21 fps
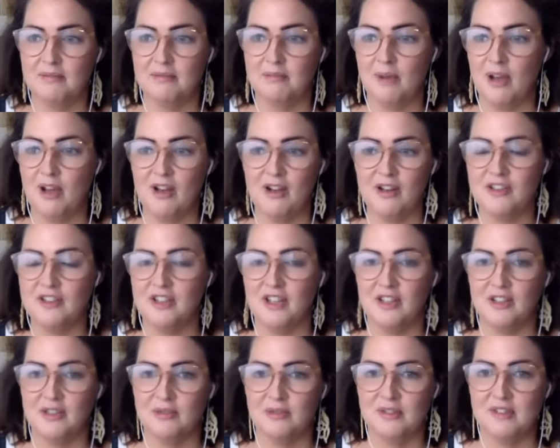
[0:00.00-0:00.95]
my art
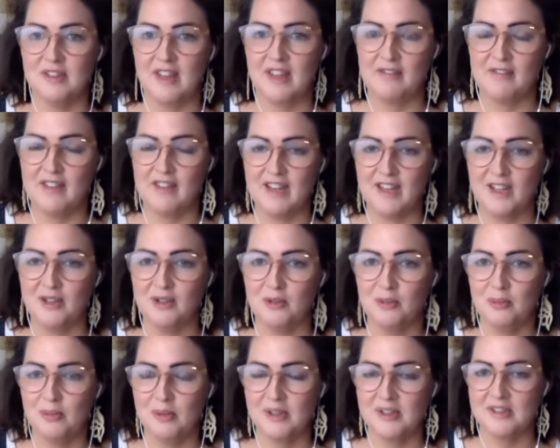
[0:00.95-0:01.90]
journal is that
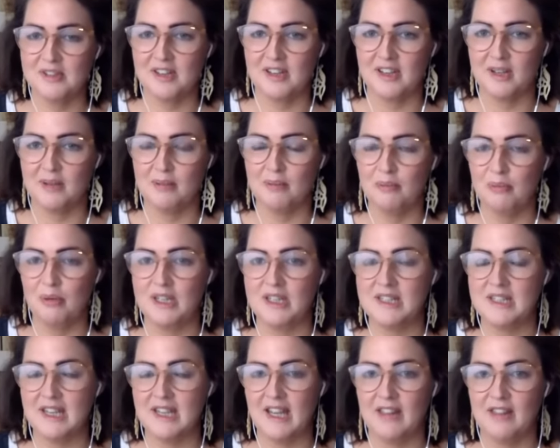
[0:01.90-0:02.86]
vehicle because I can
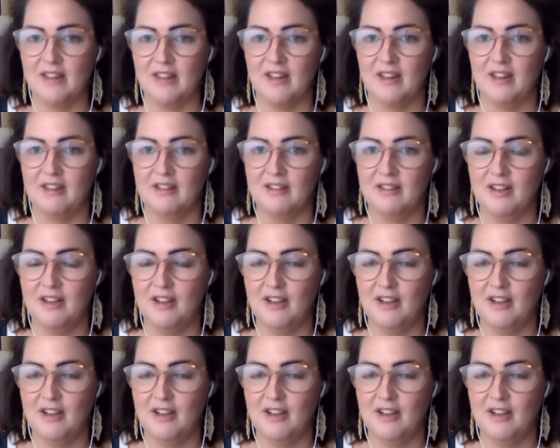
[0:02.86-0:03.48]
bring together